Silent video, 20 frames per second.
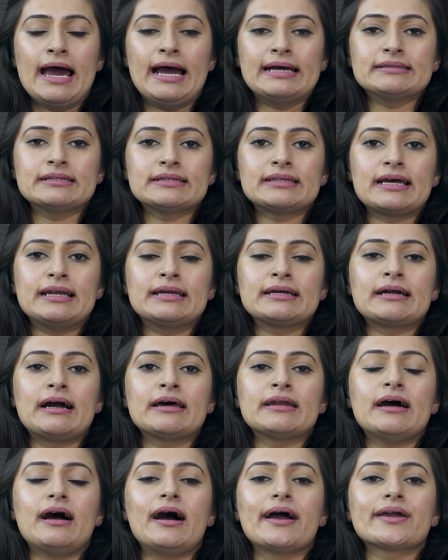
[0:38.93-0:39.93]
And the
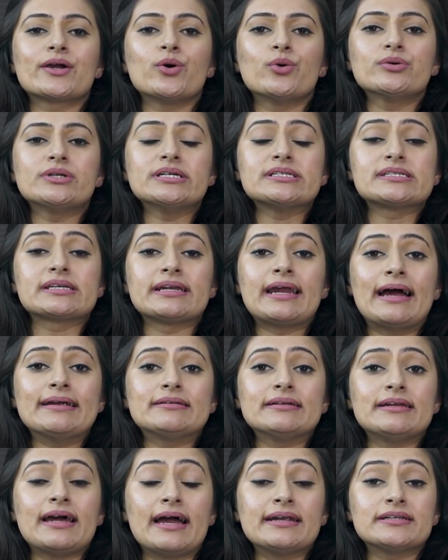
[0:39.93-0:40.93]
Telangana High Court has
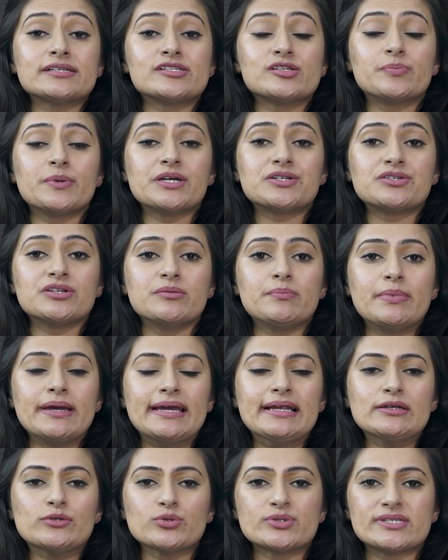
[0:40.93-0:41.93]
granted anticipatory
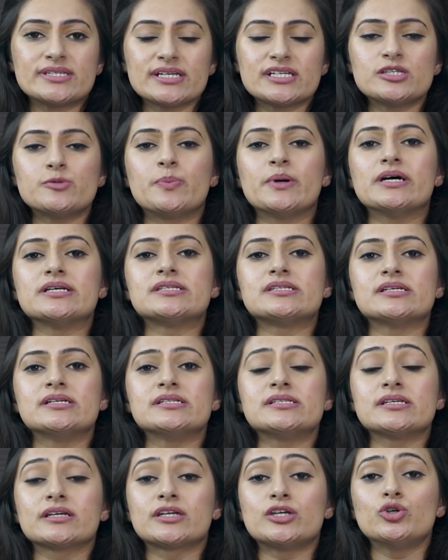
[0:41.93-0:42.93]
bail to 6
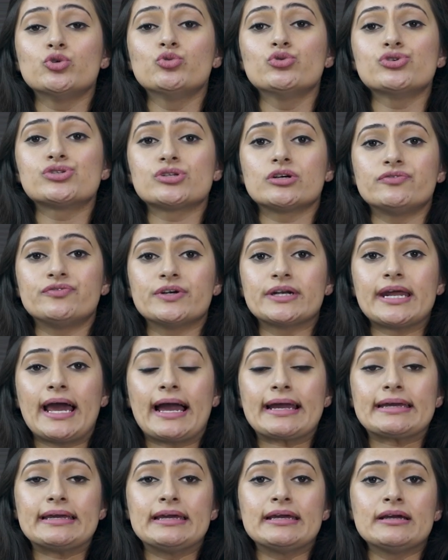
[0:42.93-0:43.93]
persons accused of
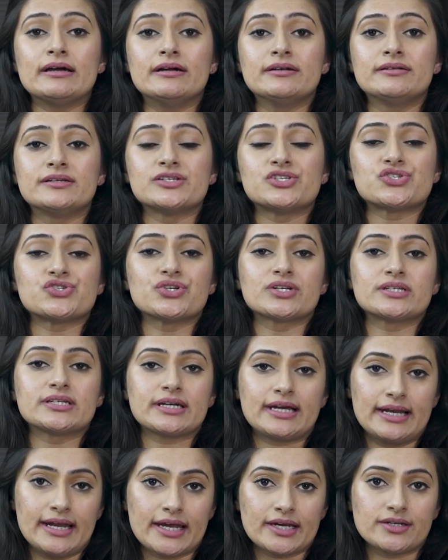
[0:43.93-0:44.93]
attacking a district
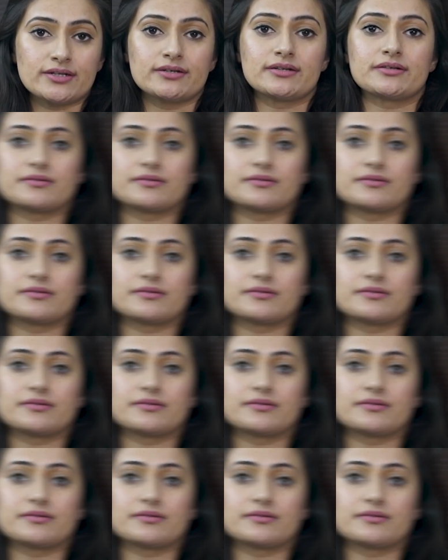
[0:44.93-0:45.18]
collector.